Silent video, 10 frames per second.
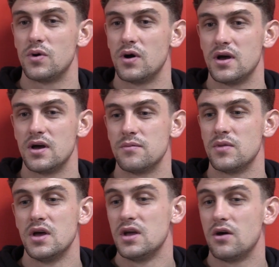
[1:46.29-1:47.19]
But
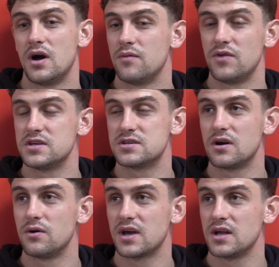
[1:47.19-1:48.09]
I'm ready to
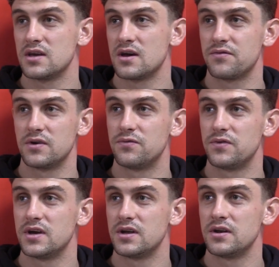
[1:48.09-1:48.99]
go again. Yeah, I feel
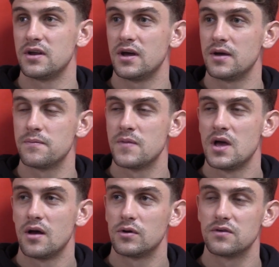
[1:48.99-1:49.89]
fit and
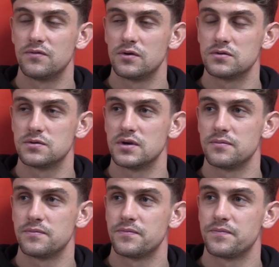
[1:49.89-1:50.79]
I'm looking forward to it.